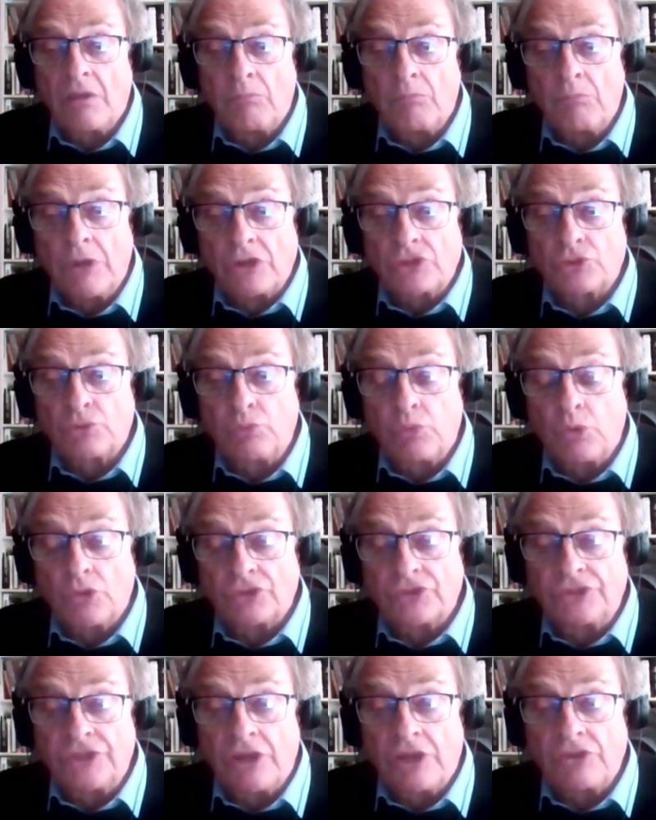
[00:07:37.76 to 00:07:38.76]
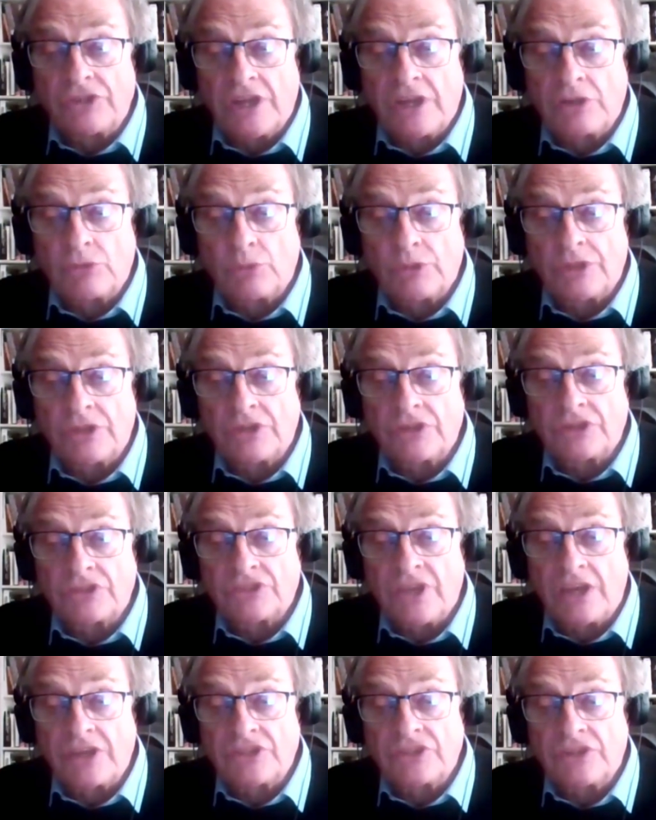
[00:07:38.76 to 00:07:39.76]
most wars don't end with a
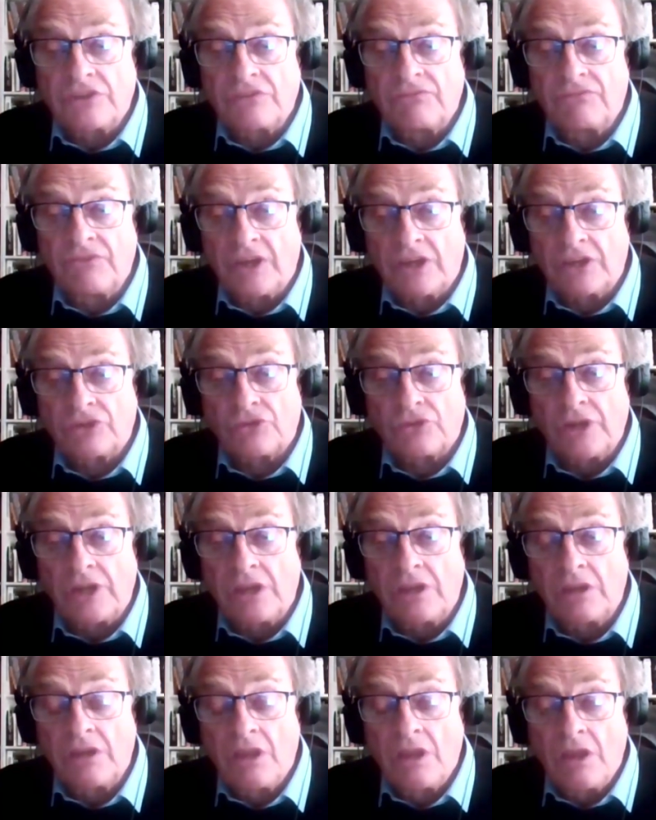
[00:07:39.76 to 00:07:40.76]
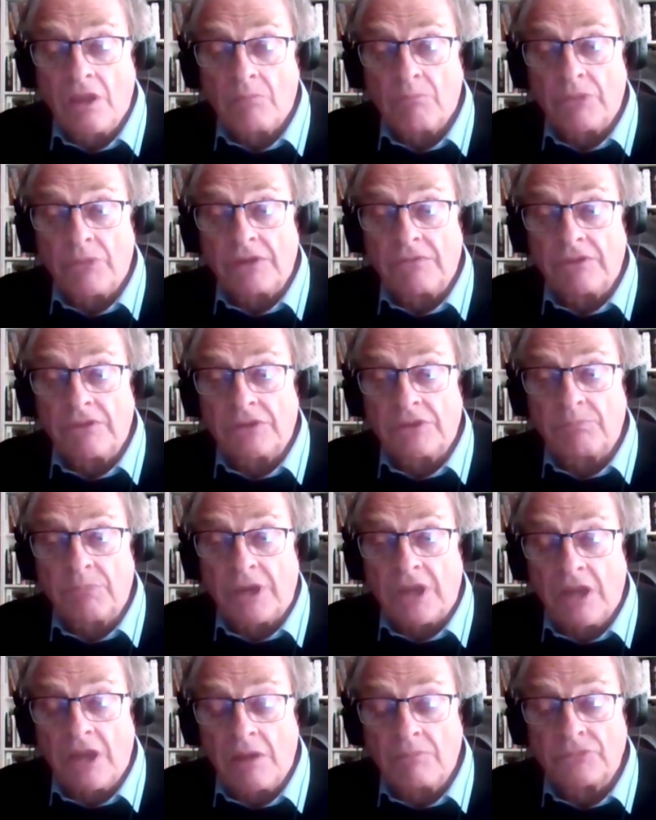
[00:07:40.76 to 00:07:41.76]
decisive victory, but if it
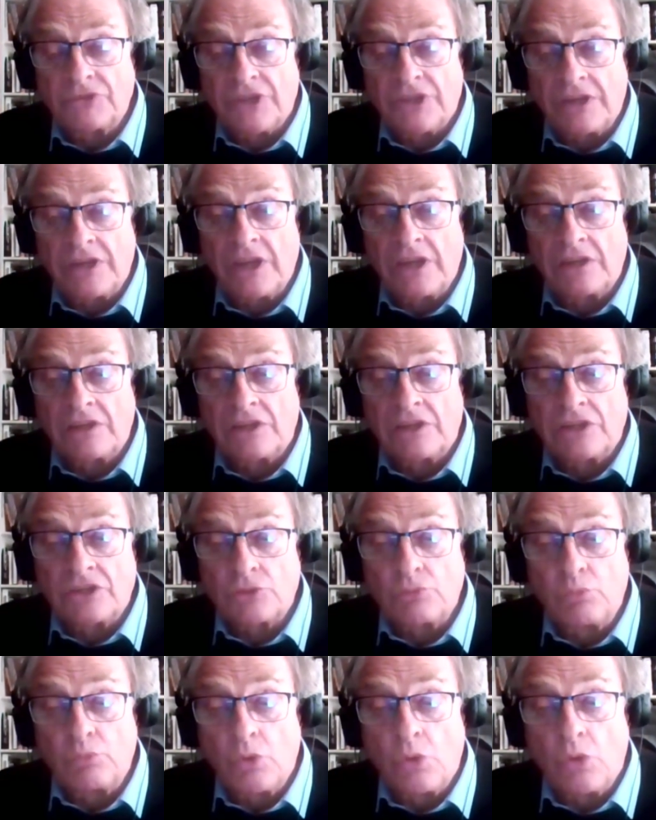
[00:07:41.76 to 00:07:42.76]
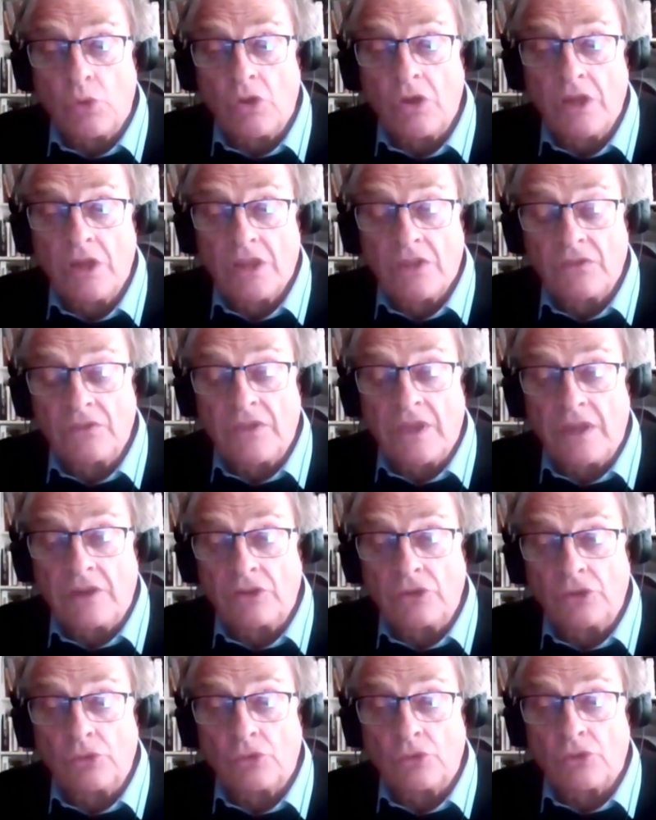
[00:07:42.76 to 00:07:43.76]
becomes an endless war,
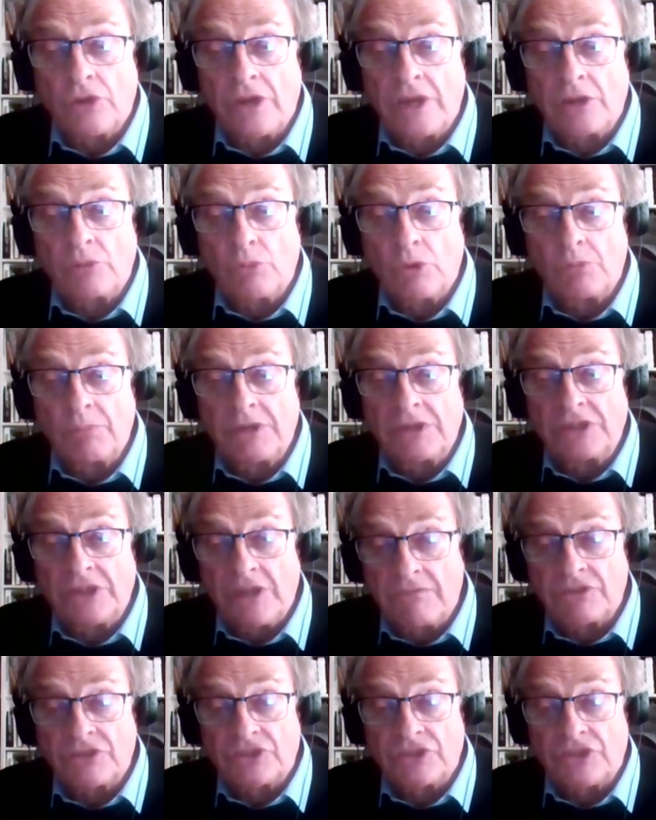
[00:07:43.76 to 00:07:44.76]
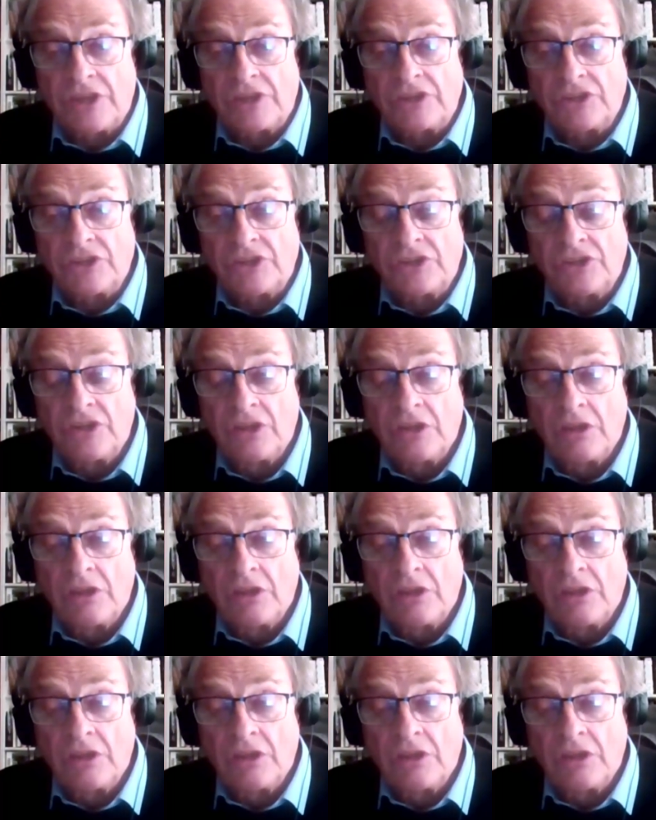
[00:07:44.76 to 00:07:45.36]
then Ukraine will be devastated.